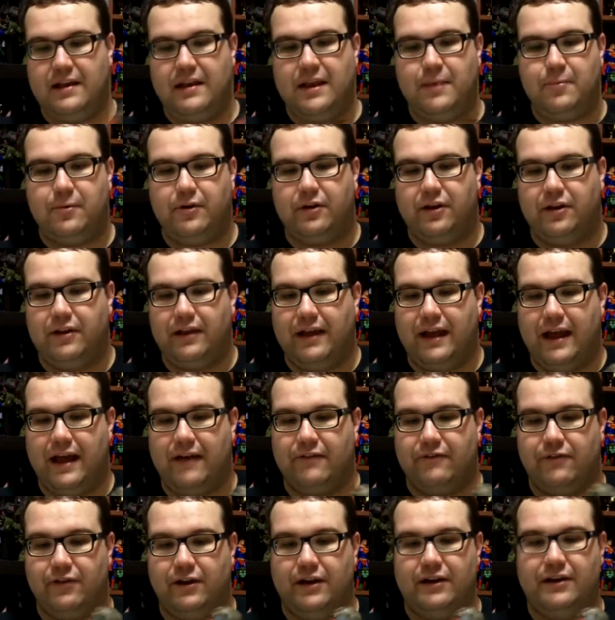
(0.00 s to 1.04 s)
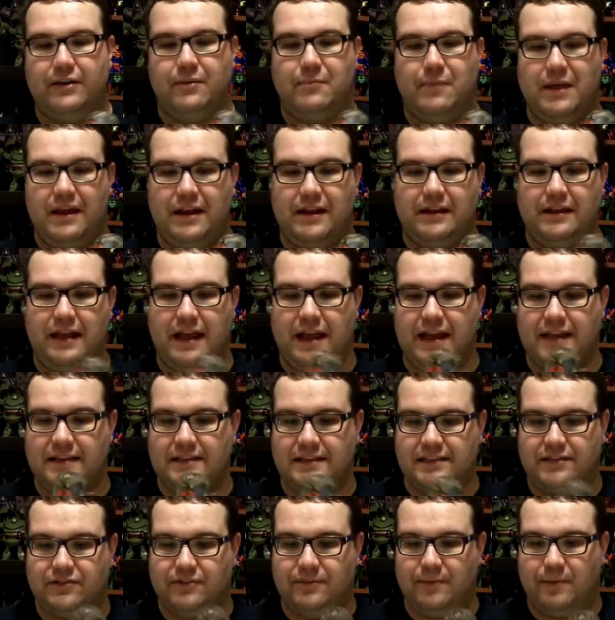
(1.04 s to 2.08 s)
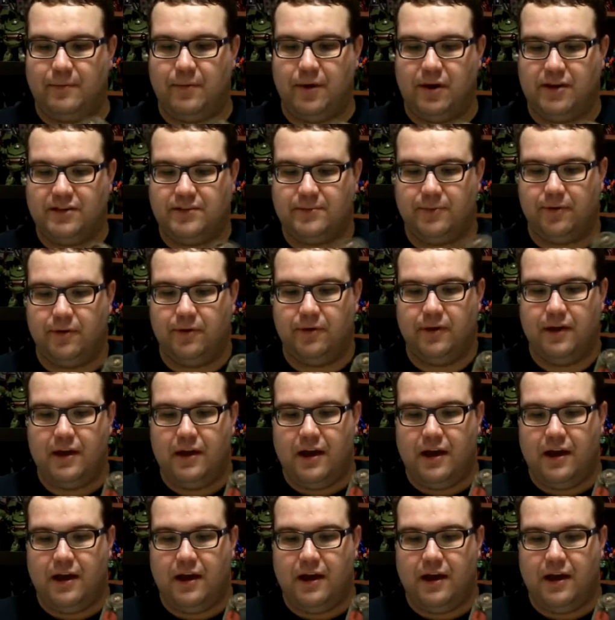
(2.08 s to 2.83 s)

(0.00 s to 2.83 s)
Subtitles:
put all that effort into making the hands extremely posable.